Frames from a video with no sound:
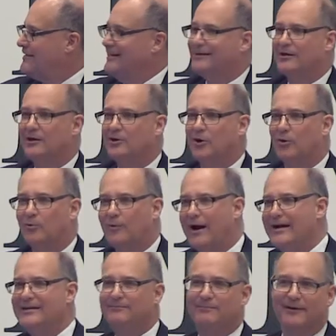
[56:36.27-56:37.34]
It can go
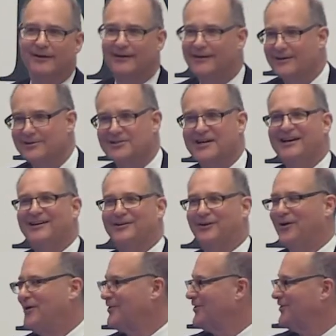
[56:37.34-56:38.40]
right, but it can take
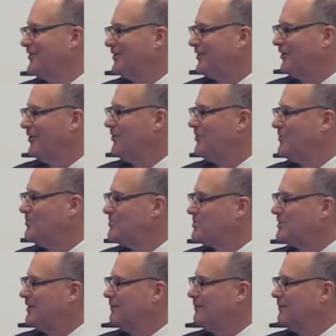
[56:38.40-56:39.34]
longer to close.